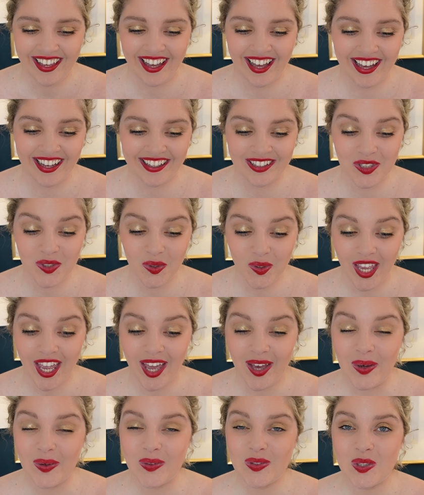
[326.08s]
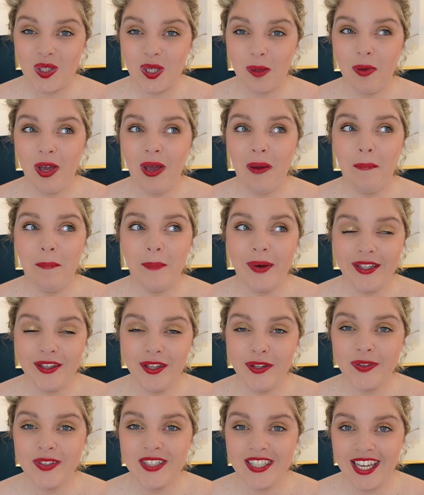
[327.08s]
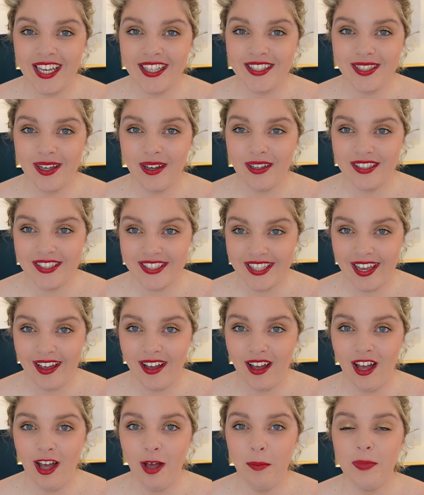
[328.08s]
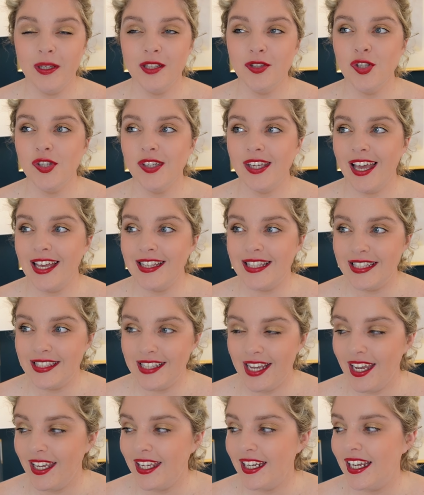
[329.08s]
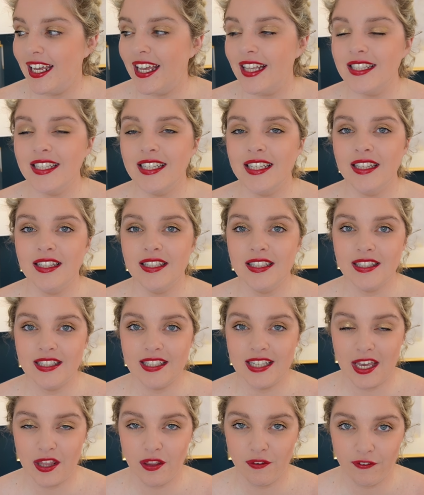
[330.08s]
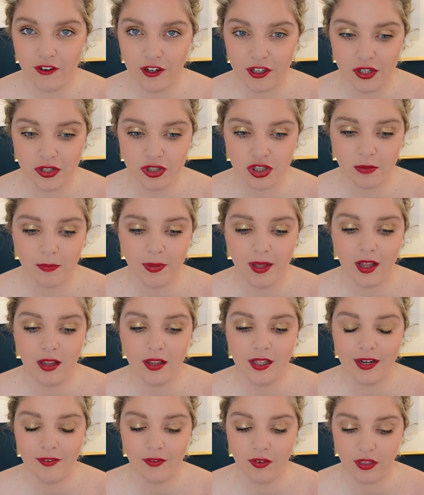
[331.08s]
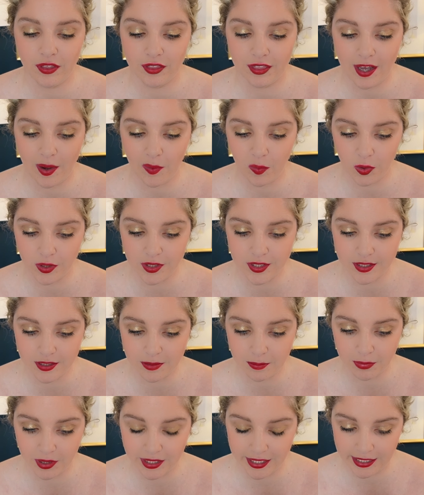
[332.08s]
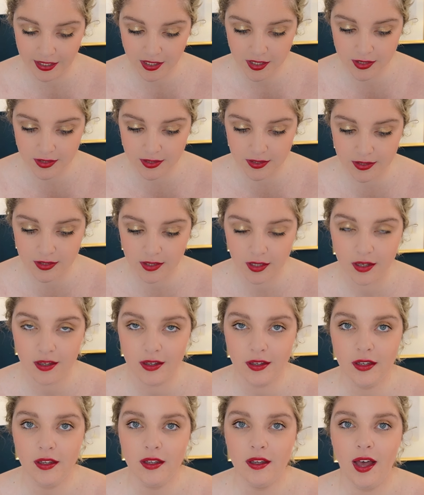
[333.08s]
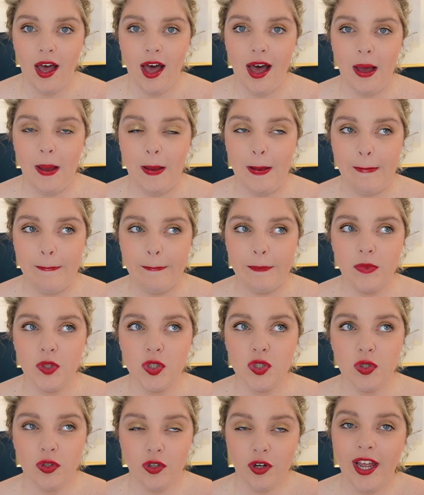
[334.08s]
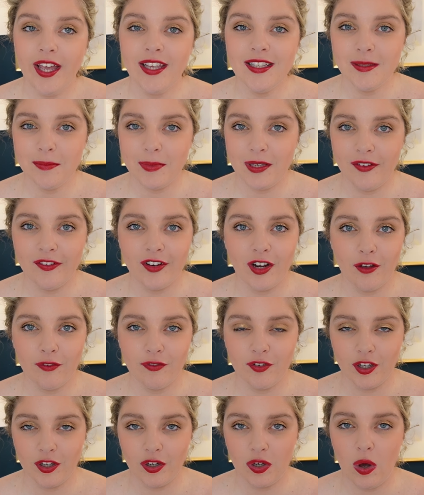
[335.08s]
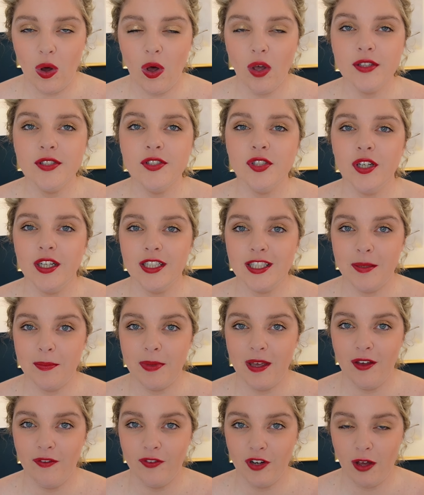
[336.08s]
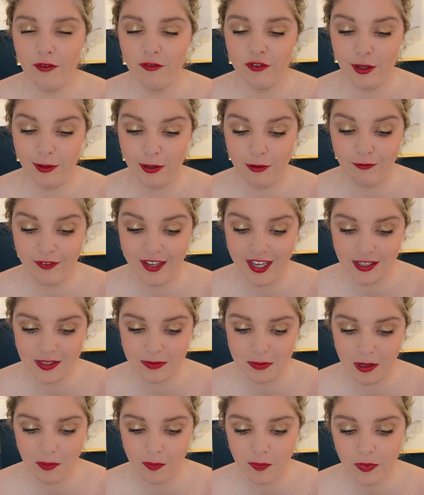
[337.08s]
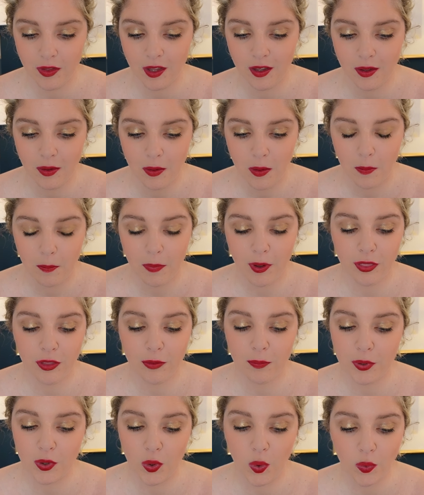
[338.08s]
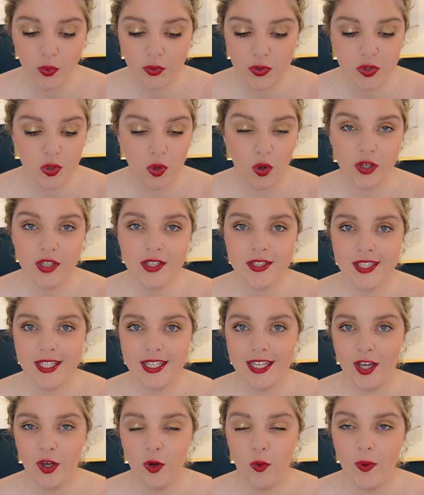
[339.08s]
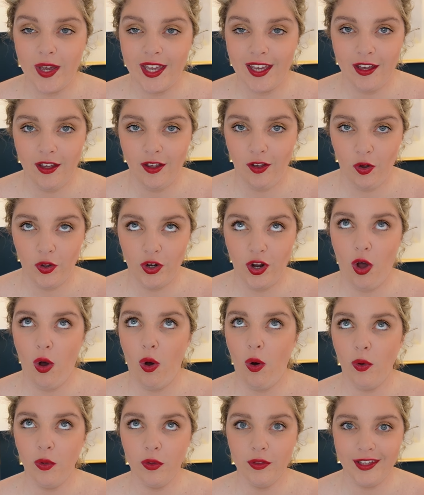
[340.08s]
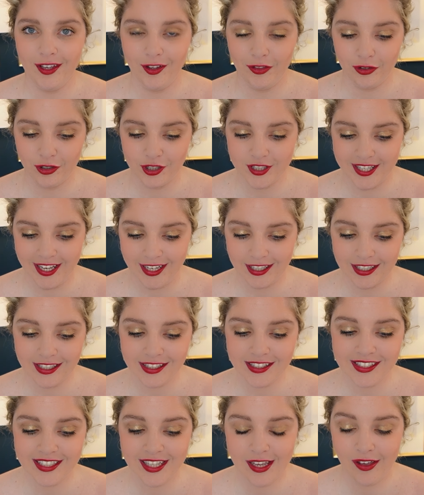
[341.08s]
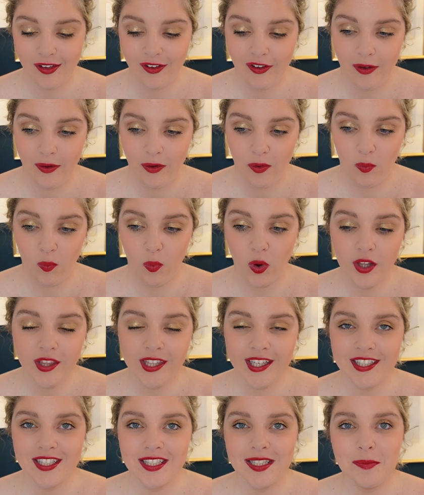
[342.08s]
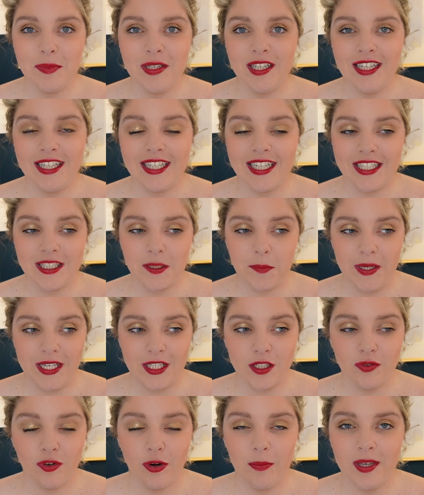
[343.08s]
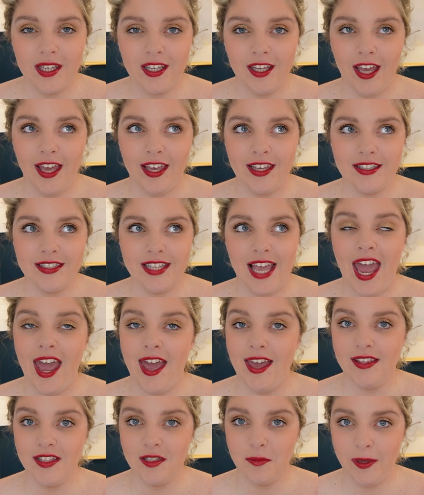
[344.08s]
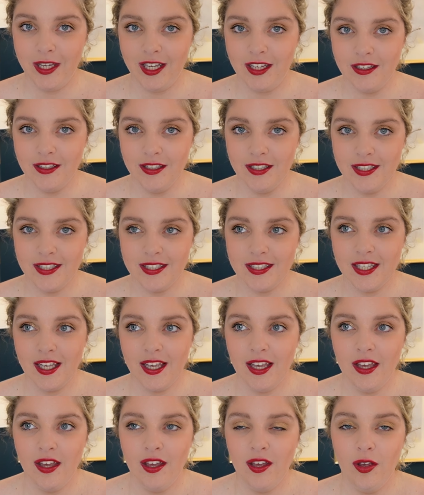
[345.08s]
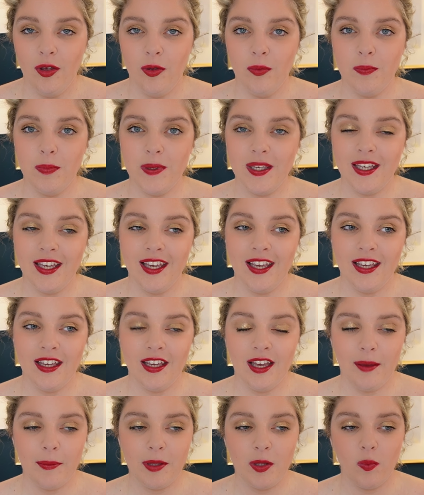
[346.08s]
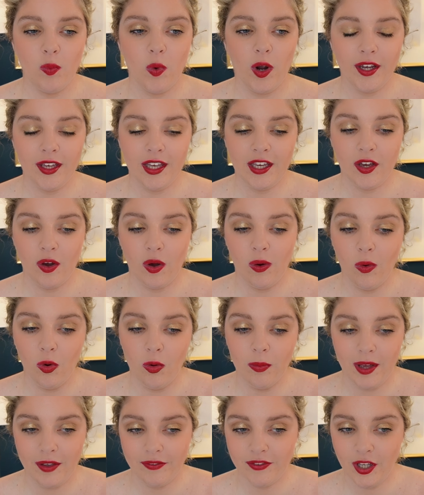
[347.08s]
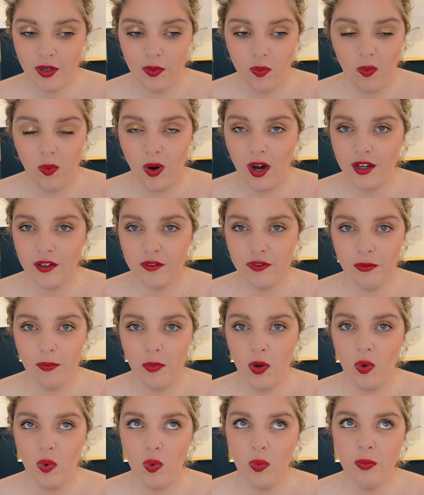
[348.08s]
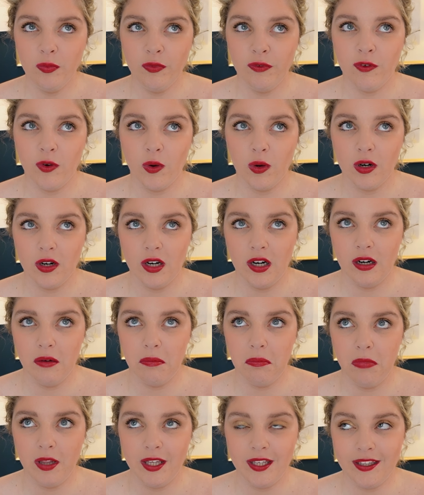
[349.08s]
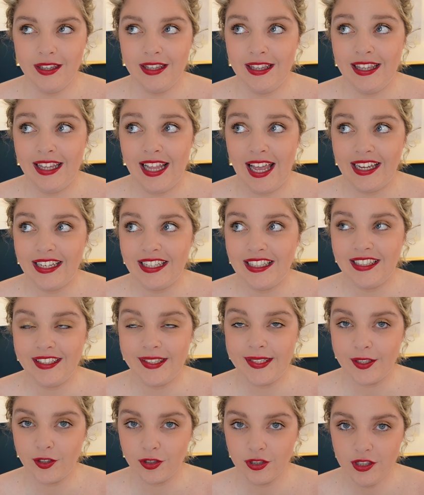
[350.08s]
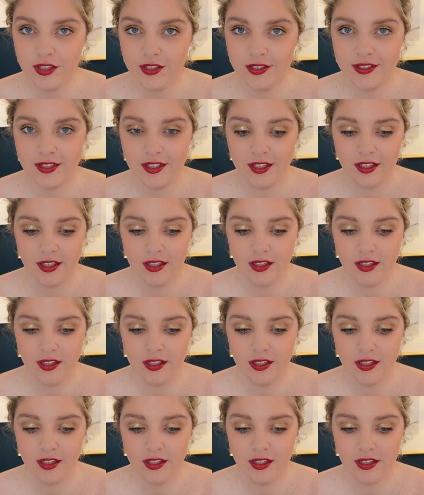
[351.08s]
And so yeah, it took about a month to get it set up and to get it decorated and to get the furniture built and everything that I wanted in place. Um, so there is a bit of an upfront cost, there is a bit of an upfront investment, but the pros honestly outweigh it on all the other side. What this has been a great space for me is headspace. Being, I mean, working at home, I've now worked from home for like nine years.